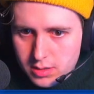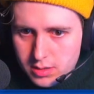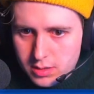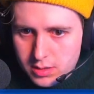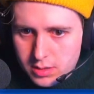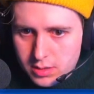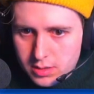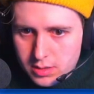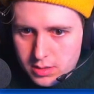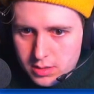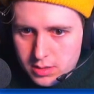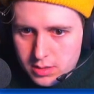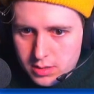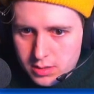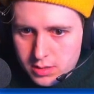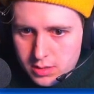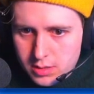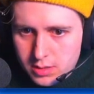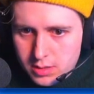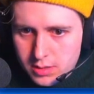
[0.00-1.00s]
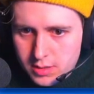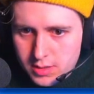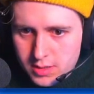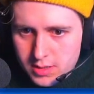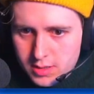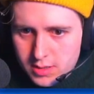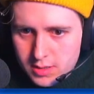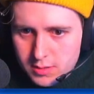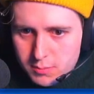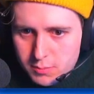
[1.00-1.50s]
I wander around in
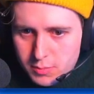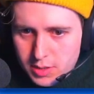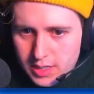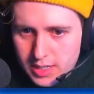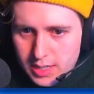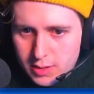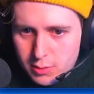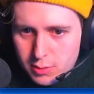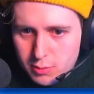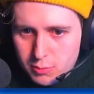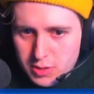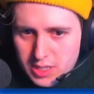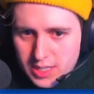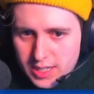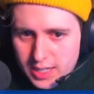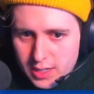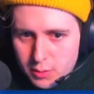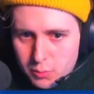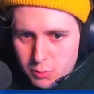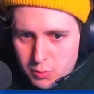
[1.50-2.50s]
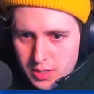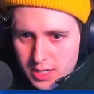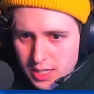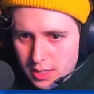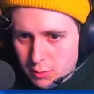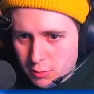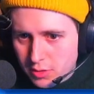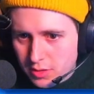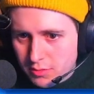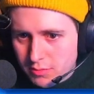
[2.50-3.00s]
this central area,
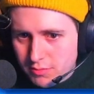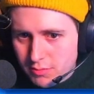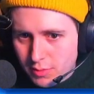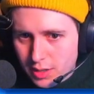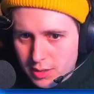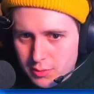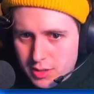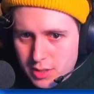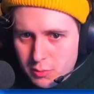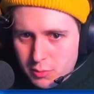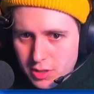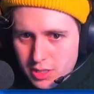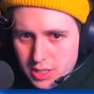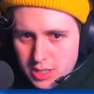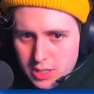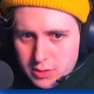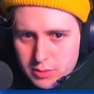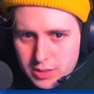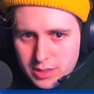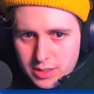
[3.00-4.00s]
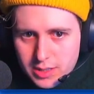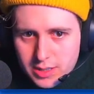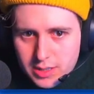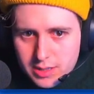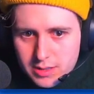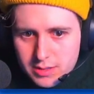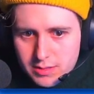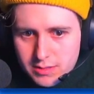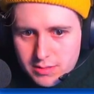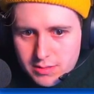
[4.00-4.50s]
entirely undisturbed by the creature,
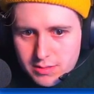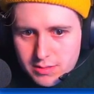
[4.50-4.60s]
mind you,